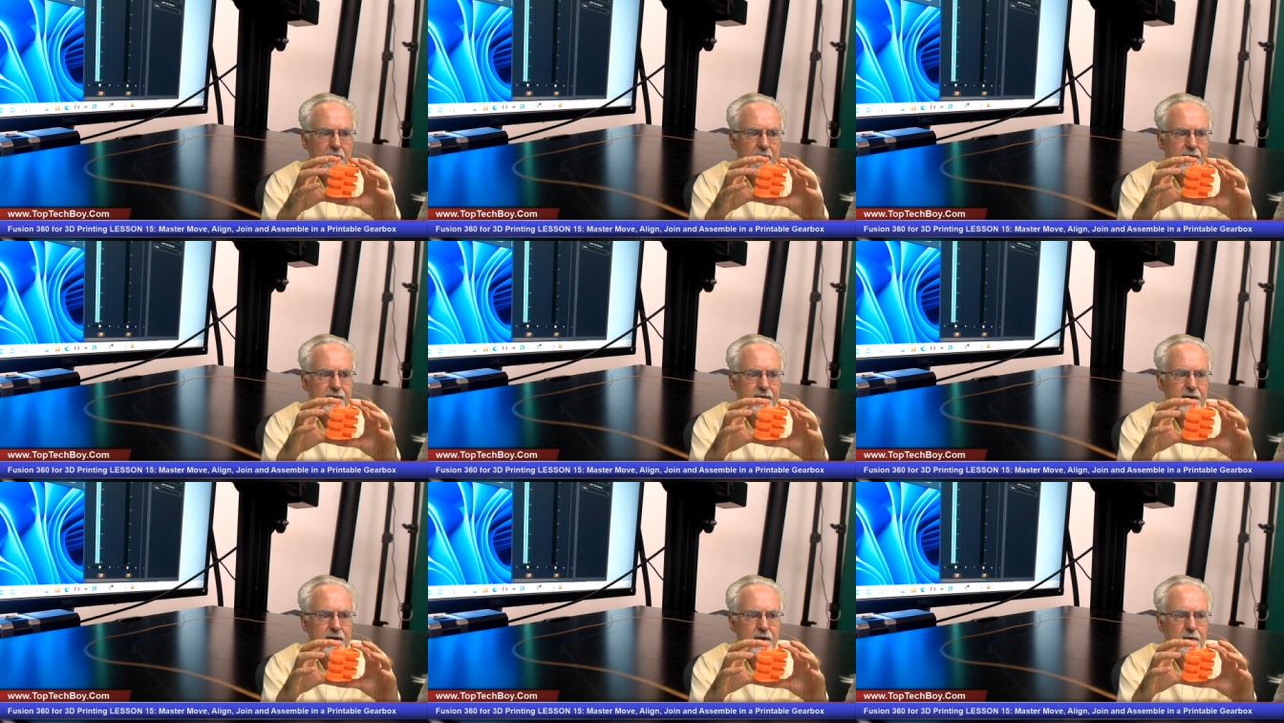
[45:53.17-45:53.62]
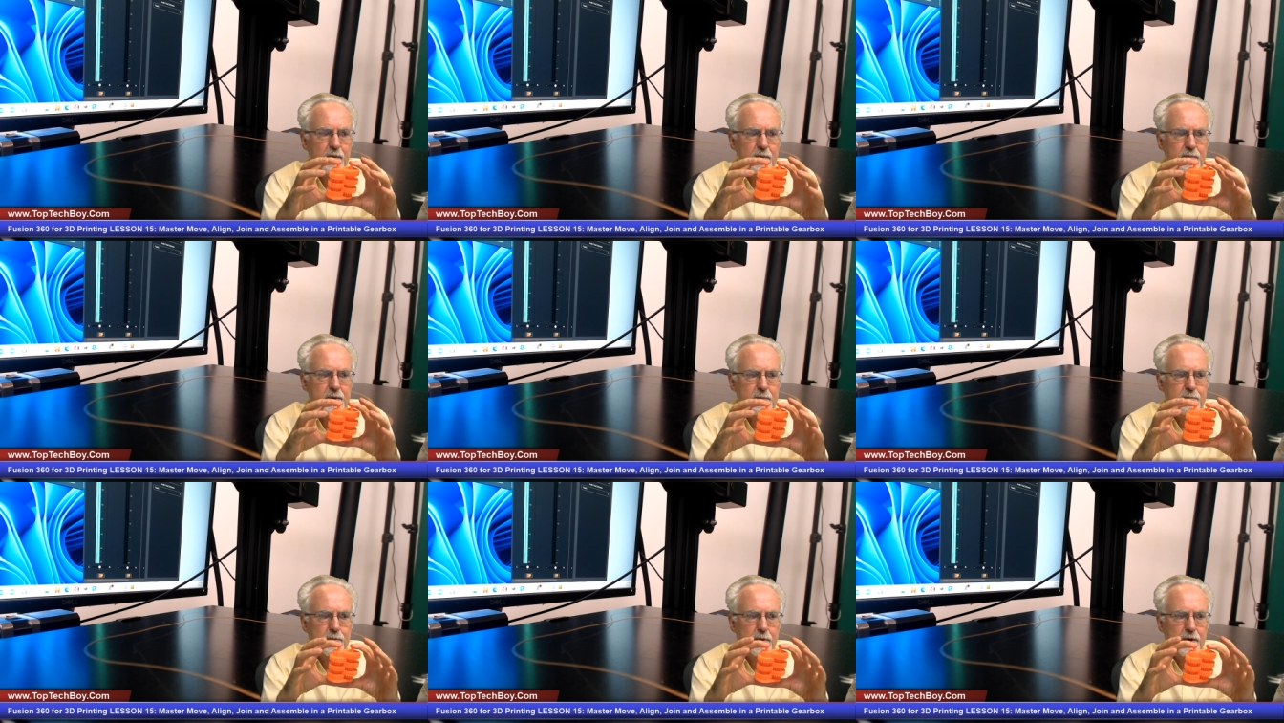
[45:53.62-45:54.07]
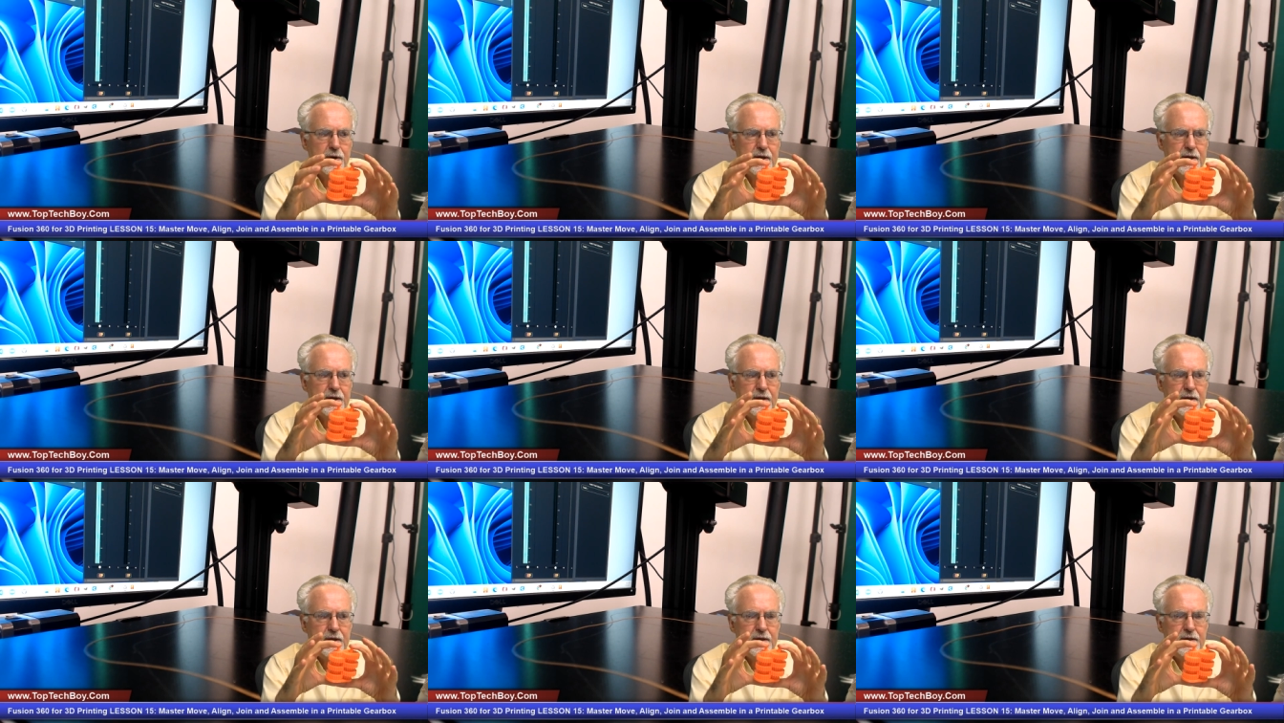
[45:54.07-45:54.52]
I think it would be pretty
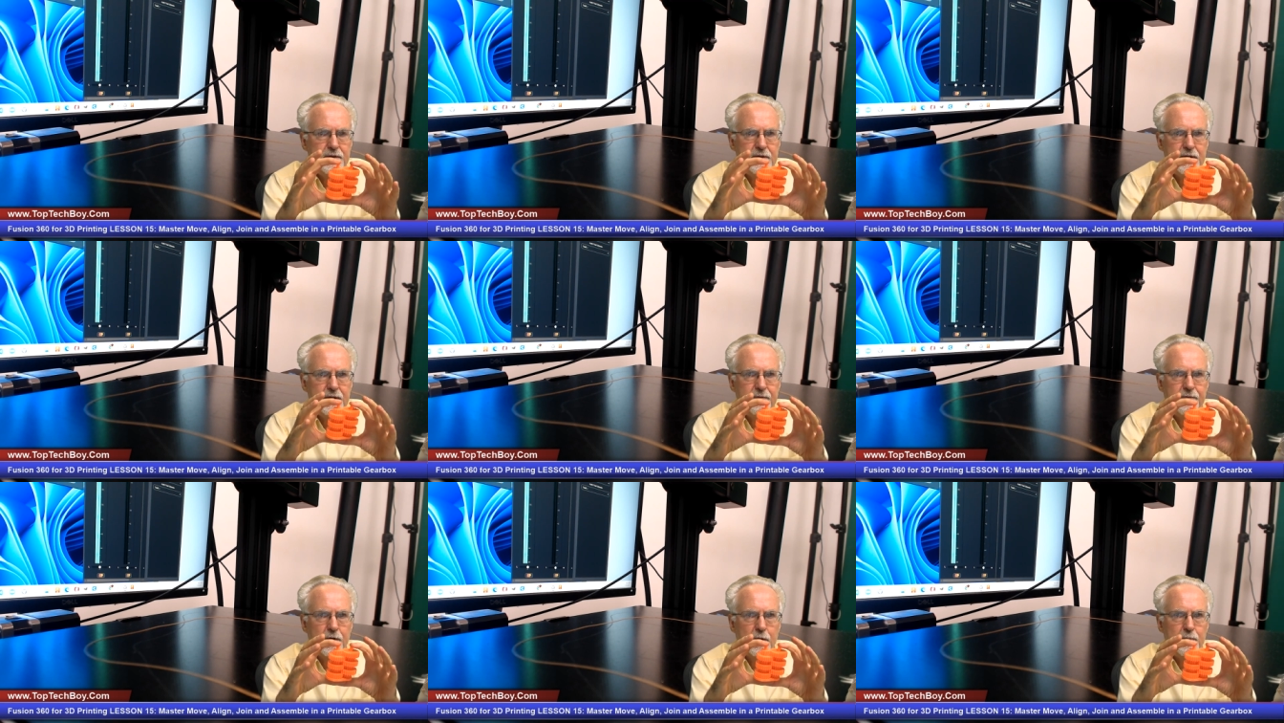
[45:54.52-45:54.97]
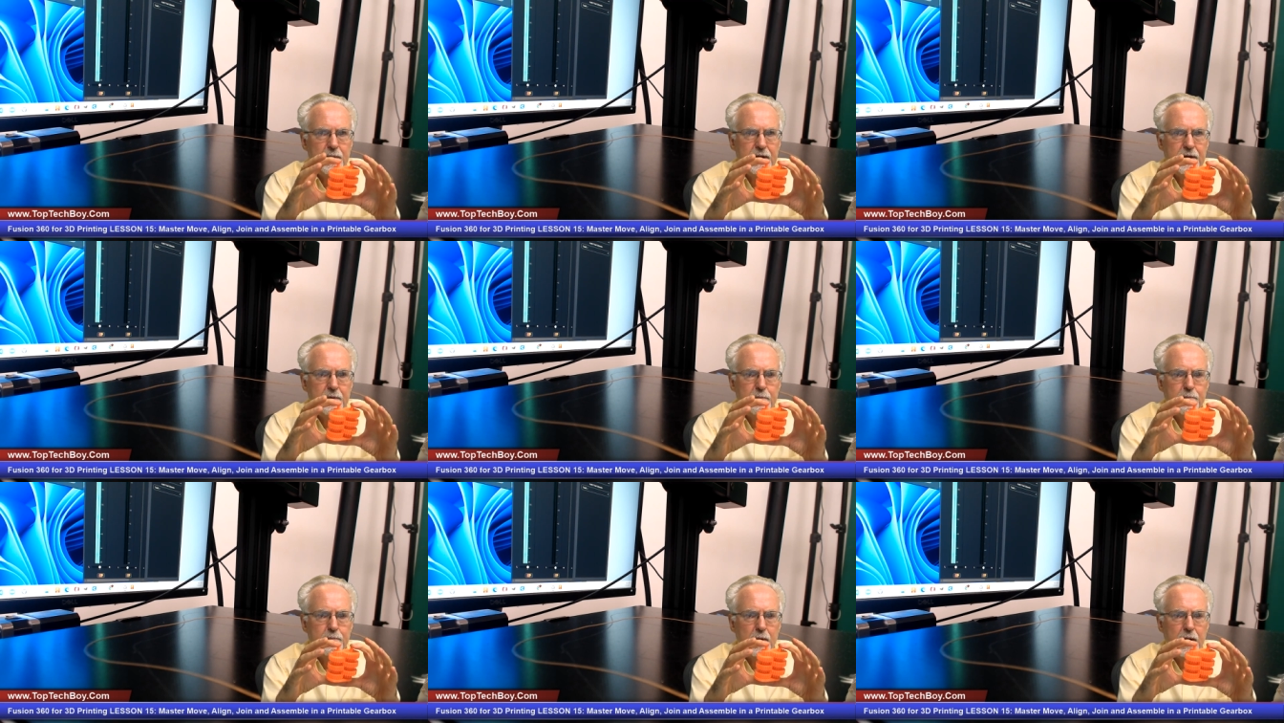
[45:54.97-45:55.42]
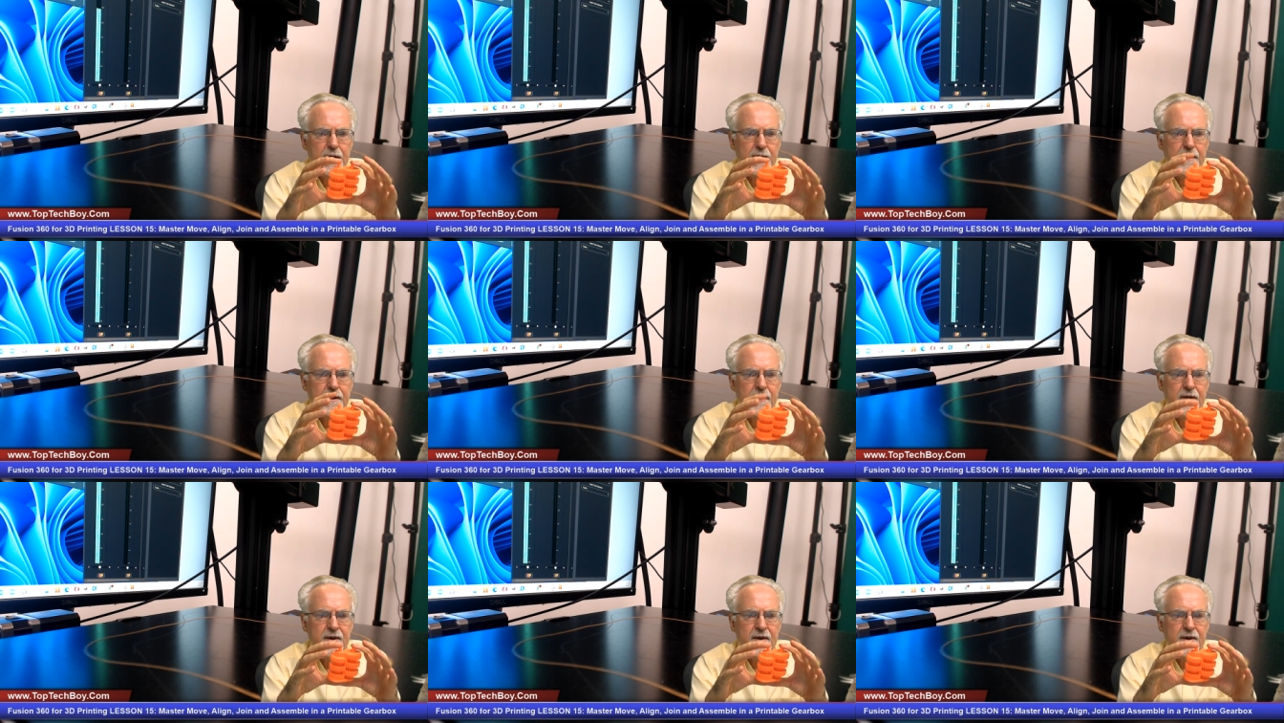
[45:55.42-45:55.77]
easy for me to break